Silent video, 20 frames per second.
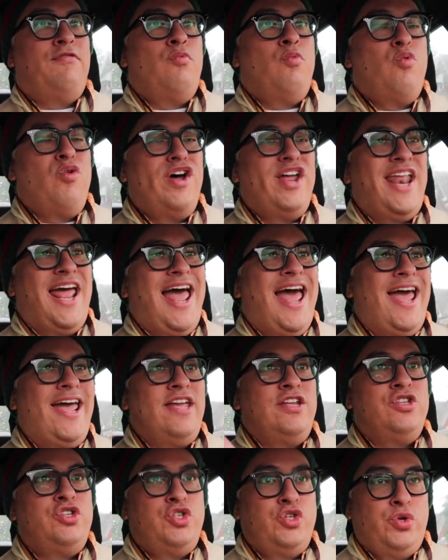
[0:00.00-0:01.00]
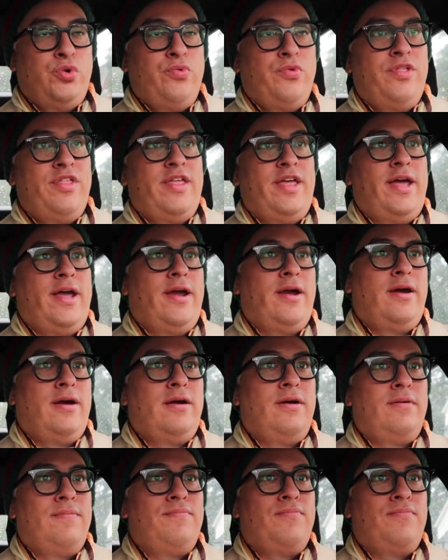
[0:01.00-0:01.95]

what I do there.